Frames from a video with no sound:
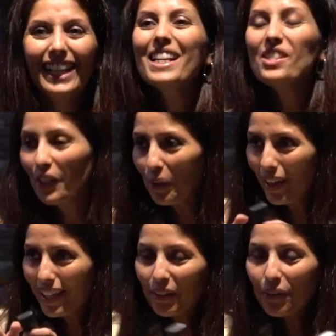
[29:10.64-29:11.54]
So you
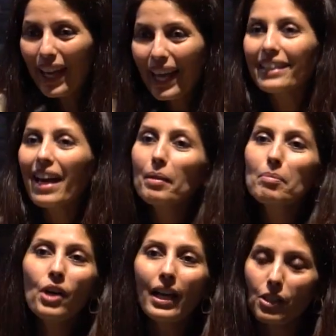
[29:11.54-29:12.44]
want to create that
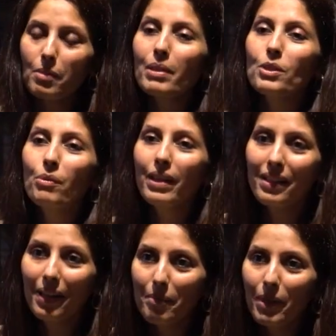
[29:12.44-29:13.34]
abstraction between
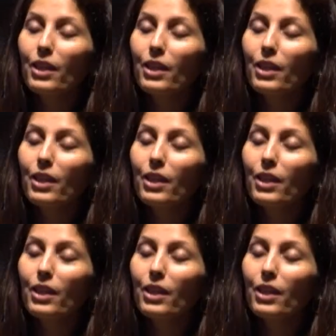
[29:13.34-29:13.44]
them, right?